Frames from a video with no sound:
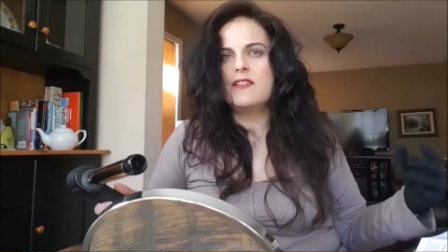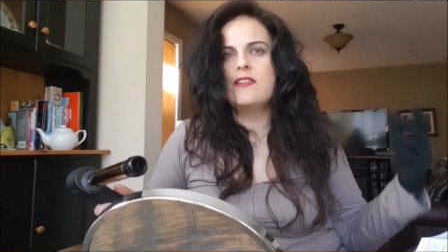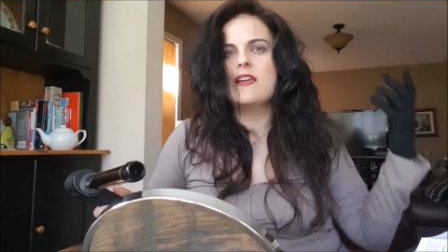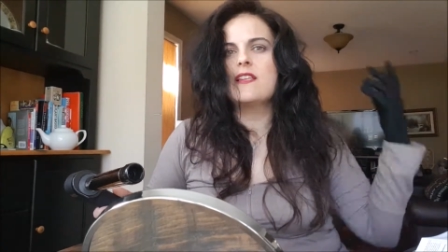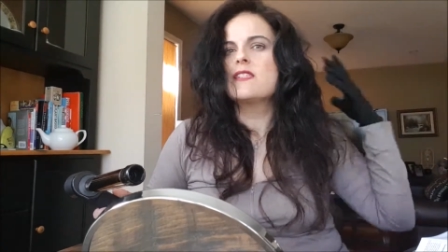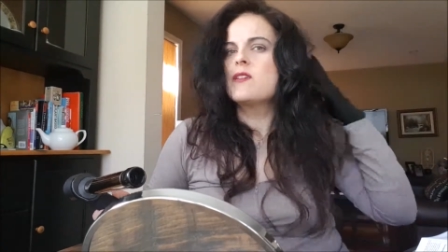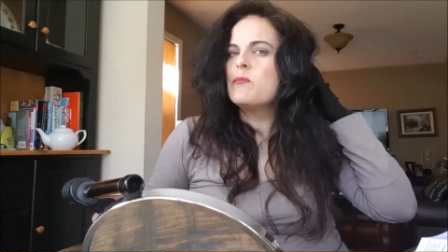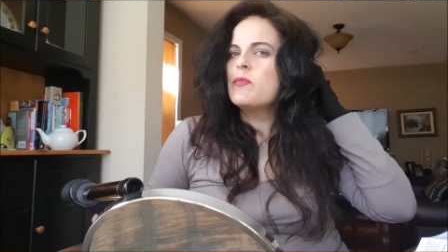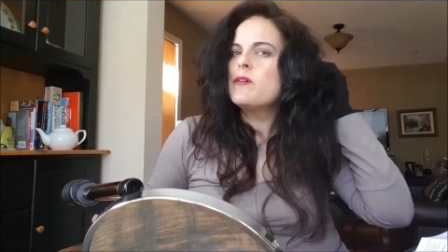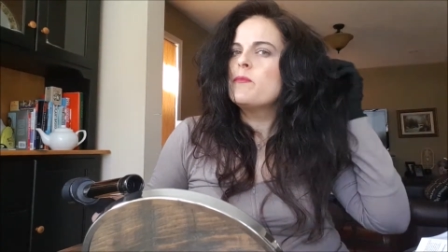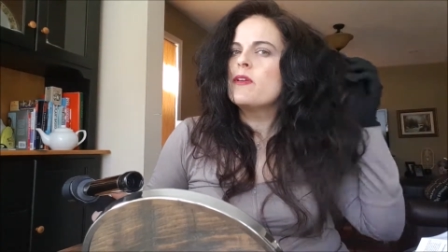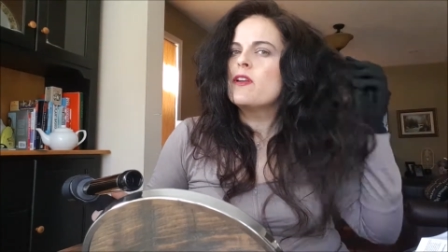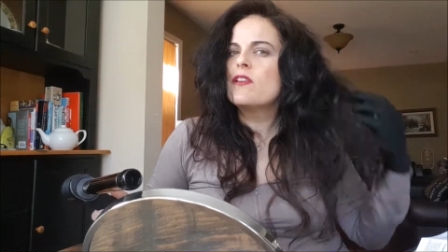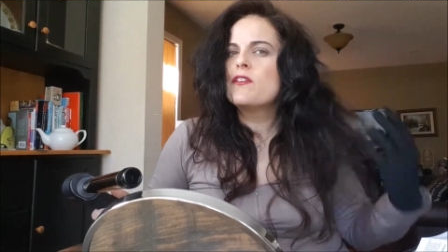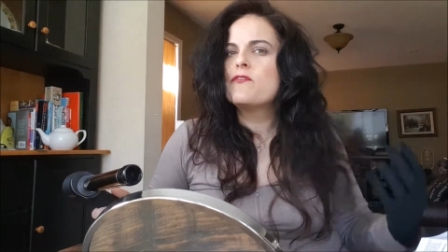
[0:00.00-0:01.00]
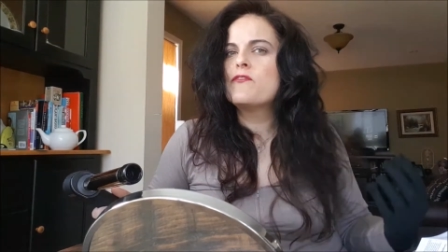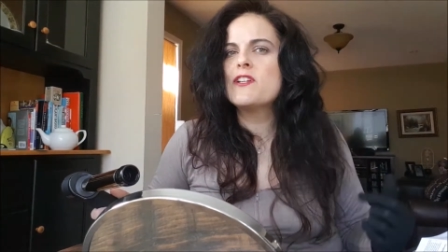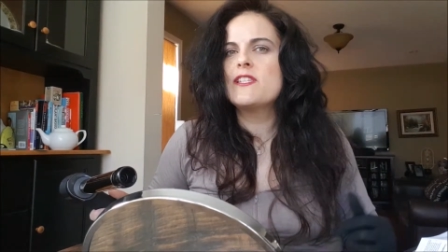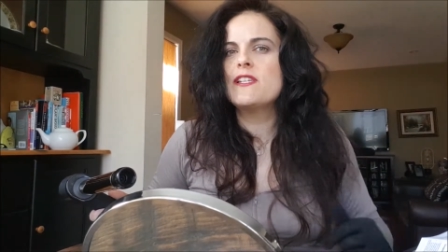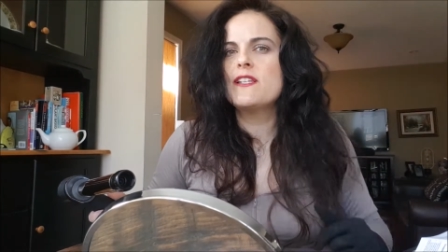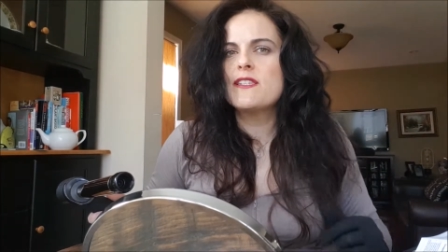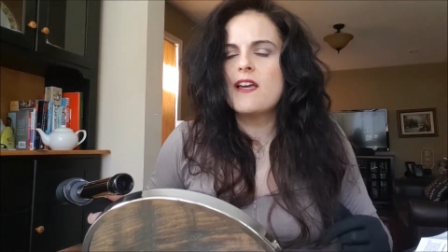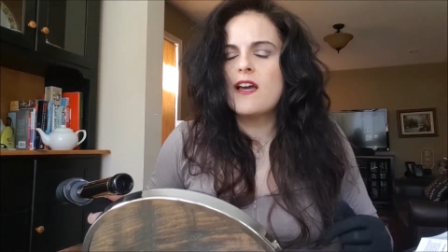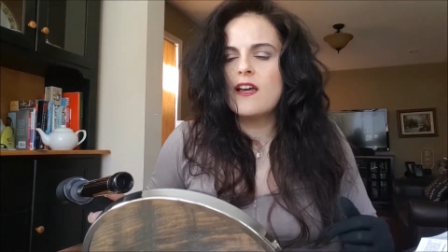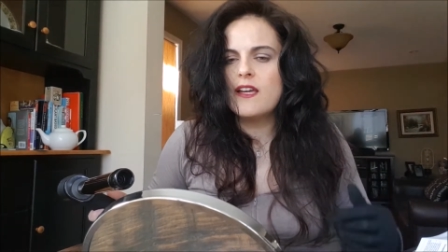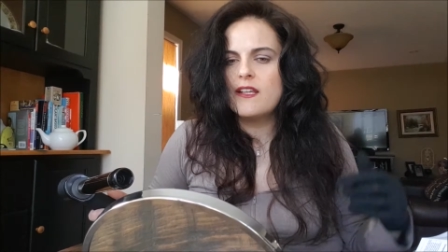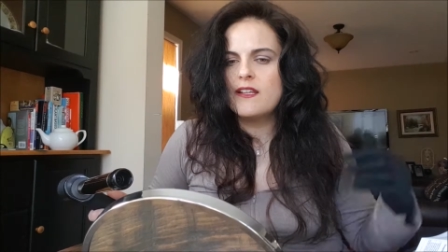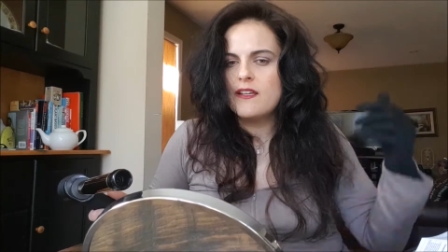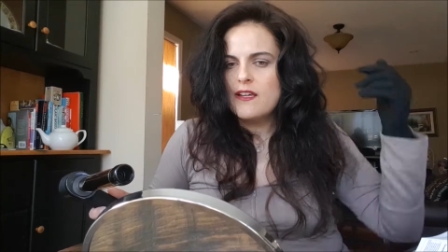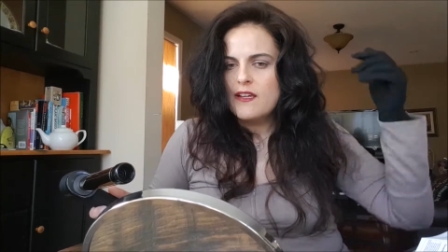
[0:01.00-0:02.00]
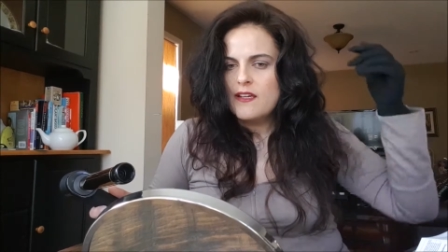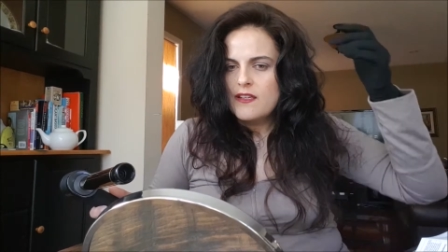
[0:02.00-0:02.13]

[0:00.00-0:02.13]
tends to be a bit on the frizzy side,